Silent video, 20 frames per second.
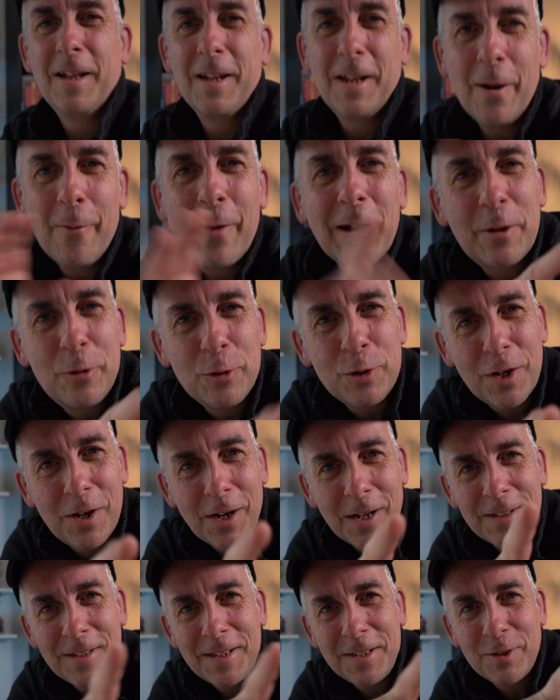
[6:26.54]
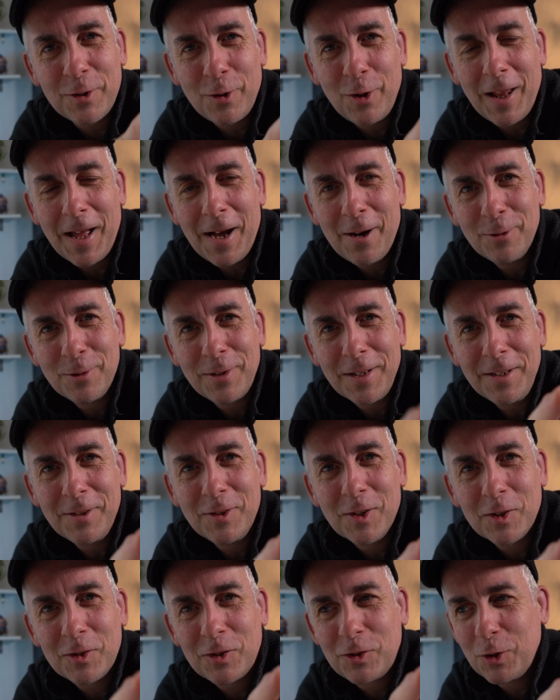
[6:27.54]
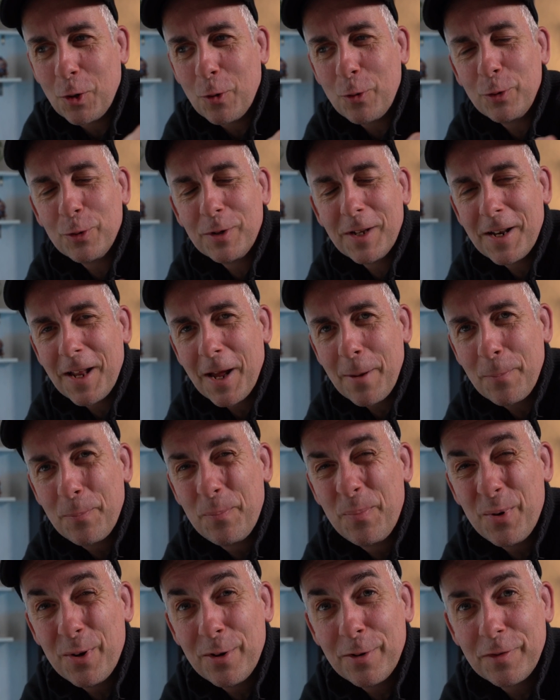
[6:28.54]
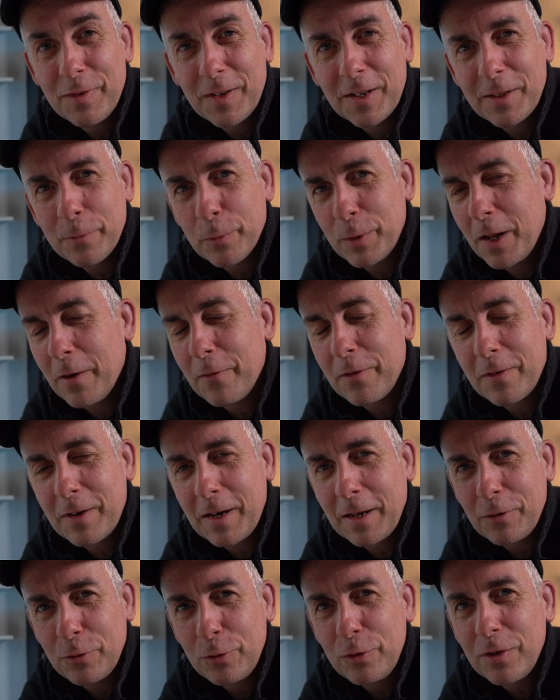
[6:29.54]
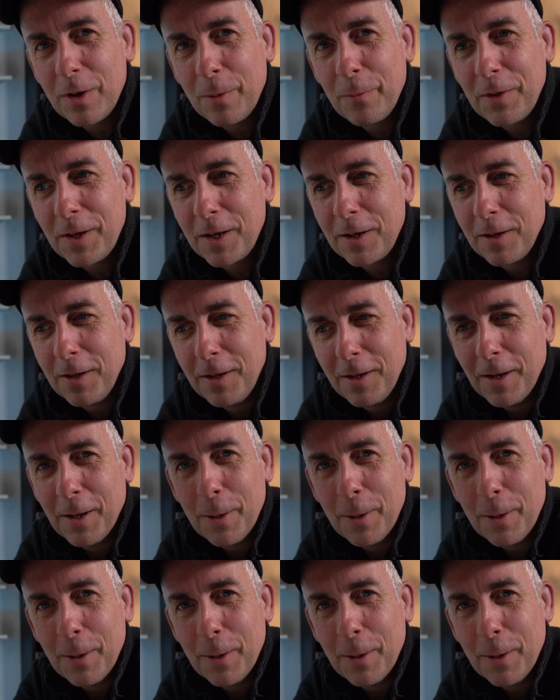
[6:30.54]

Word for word: Now I could cut this all out and just show you that I'm perfect whenever I do something,